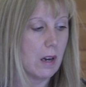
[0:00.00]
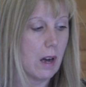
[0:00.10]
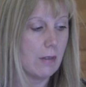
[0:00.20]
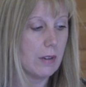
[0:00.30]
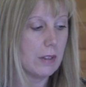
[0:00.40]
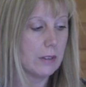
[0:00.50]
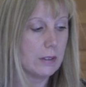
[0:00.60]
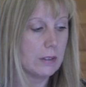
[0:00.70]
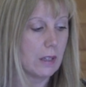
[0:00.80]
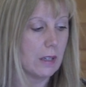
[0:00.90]

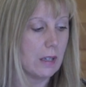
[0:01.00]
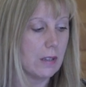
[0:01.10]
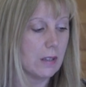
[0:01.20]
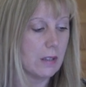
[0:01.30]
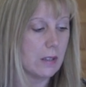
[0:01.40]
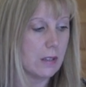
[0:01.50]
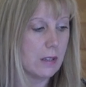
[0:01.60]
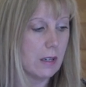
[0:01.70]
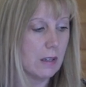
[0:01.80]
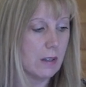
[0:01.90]
obvious and easy to
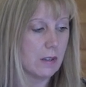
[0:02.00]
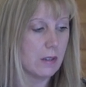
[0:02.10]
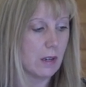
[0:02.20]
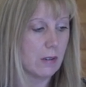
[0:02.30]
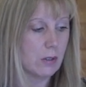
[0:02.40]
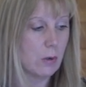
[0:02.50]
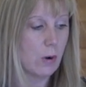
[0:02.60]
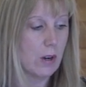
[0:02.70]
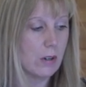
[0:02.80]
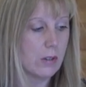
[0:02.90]
see this
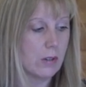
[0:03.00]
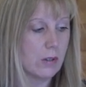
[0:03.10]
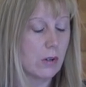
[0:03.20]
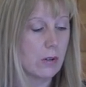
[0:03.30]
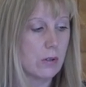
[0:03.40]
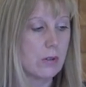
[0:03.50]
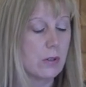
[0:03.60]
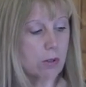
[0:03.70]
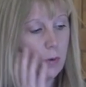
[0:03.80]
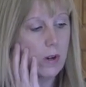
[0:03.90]
squares and circles.
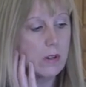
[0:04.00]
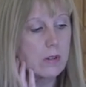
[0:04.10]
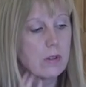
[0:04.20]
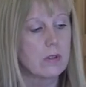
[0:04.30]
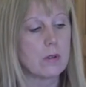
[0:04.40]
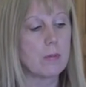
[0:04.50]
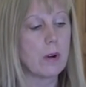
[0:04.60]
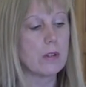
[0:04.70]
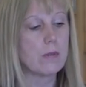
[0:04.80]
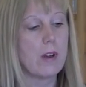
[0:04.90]
The squares are
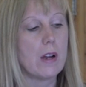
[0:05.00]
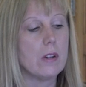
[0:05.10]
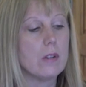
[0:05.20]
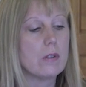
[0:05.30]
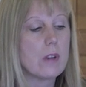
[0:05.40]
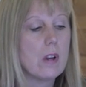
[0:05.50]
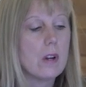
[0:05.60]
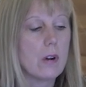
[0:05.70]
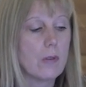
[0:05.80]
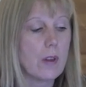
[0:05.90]
suppressed values,
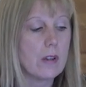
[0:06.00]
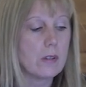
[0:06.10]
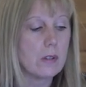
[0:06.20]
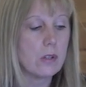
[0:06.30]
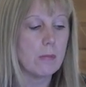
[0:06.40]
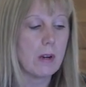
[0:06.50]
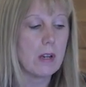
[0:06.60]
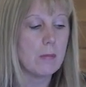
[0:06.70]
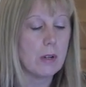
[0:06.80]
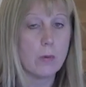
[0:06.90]
or things that she may
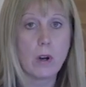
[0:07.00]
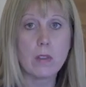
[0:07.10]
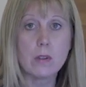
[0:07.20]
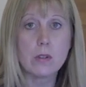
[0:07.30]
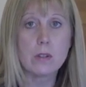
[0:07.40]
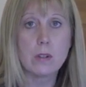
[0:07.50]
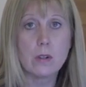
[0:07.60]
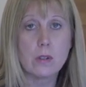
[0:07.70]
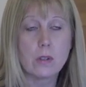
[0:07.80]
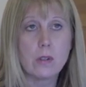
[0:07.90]
not be aware that she's
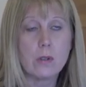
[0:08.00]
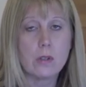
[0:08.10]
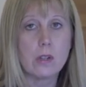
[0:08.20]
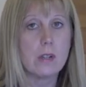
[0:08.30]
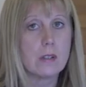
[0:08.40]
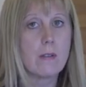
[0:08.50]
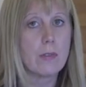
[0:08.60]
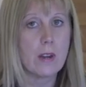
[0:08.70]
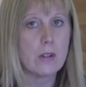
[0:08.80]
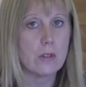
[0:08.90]
allergic to, or she doesn't
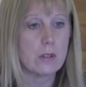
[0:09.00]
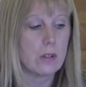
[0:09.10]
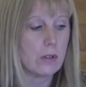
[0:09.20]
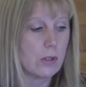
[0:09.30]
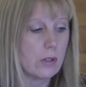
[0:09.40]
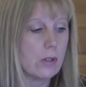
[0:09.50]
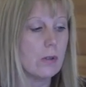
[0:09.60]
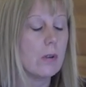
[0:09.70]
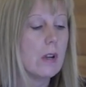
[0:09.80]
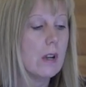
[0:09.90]
think she's allergic
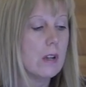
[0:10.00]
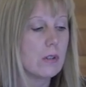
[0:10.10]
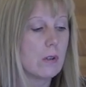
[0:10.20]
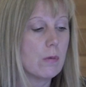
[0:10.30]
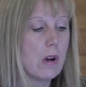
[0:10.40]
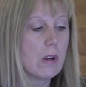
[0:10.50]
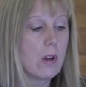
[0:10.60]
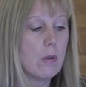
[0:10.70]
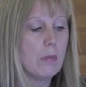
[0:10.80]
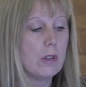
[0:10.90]
to. So in raw
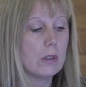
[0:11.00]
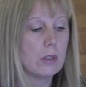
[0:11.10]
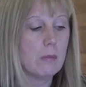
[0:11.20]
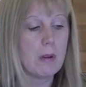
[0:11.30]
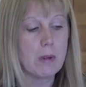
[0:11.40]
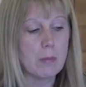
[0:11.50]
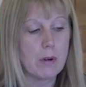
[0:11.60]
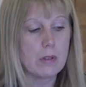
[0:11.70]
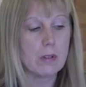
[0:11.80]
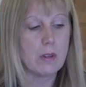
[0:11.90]
goat milk, she may be a
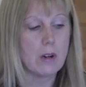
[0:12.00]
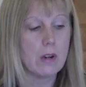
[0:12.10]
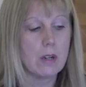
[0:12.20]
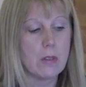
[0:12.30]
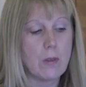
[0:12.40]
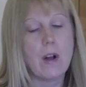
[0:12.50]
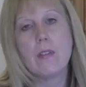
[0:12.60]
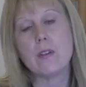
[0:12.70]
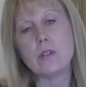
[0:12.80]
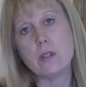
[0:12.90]
person that already
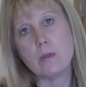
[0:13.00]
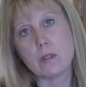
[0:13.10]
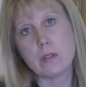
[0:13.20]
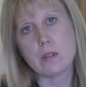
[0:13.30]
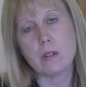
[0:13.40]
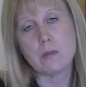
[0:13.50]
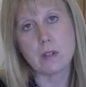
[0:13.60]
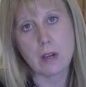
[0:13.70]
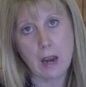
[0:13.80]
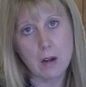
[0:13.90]
thought that she was sensitive
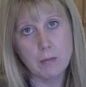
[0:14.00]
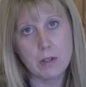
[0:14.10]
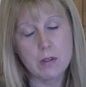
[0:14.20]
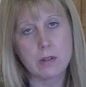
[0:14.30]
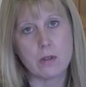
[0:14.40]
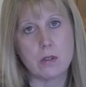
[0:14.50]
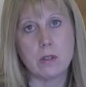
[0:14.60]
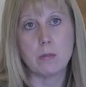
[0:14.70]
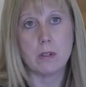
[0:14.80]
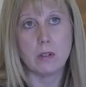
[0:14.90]
to cow milk, so
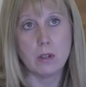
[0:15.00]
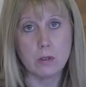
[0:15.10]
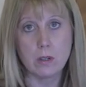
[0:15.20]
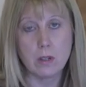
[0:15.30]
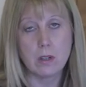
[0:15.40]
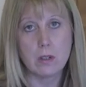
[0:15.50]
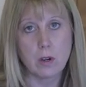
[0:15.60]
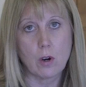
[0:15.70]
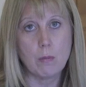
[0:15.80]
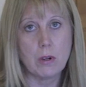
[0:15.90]
she's been using
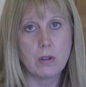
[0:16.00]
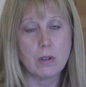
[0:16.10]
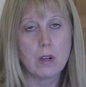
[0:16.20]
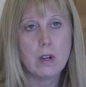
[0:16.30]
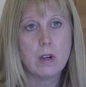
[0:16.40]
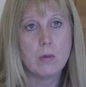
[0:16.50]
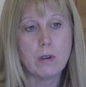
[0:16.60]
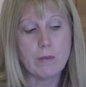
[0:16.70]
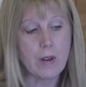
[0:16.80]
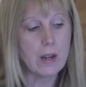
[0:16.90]
goat milk, when
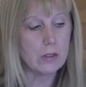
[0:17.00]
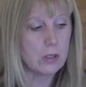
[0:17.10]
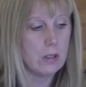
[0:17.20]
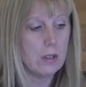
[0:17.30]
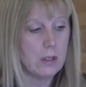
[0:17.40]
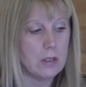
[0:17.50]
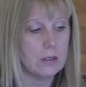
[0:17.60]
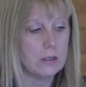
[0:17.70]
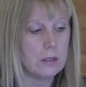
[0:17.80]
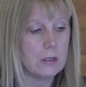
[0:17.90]
in fact she
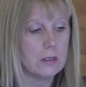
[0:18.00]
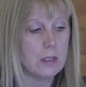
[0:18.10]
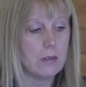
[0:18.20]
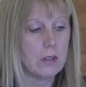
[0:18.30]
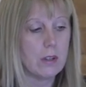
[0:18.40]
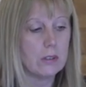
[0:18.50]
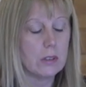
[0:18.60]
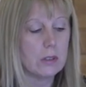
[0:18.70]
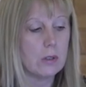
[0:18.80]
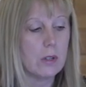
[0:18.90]
is sensitive or
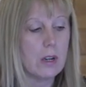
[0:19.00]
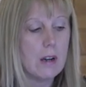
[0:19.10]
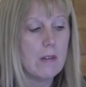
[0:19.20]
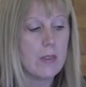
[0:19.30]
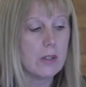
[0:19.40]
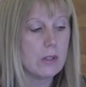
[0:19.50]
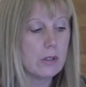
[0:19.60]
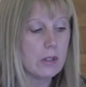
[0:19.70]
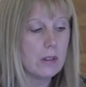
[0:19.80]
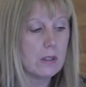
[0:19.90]
allergic to it. That's
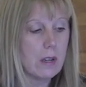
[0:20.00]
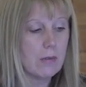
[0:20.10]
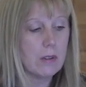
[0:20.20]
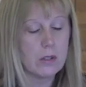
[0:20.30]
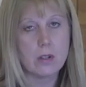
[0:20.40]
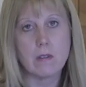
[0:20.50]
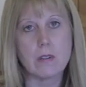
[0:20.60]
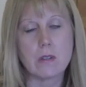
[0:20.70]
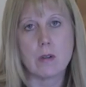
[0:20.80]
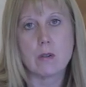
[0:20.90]
usually the definition of
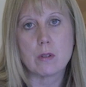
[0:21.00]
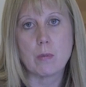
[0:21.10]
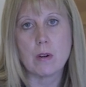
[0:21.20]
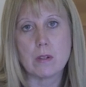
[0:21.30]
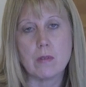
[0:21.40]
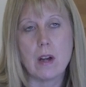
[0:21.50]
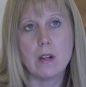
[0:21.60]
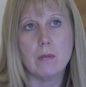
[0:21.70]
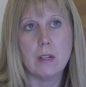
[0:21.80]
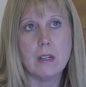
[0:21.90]
a suppressed
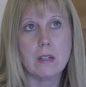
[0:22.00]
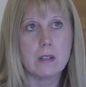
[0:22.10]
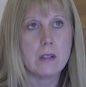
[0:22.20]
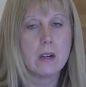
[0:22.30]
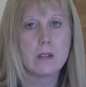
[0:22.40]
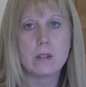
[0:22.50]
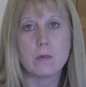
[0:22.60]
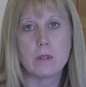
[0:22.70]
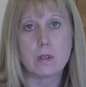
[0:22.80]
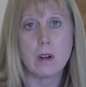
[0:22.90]
value, meaning it's not in
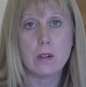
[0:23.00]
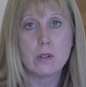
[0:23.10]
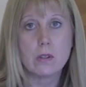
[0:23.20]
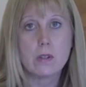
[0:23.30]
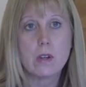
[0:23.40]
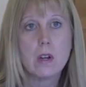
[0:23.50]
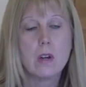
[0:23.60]
someone's conscious,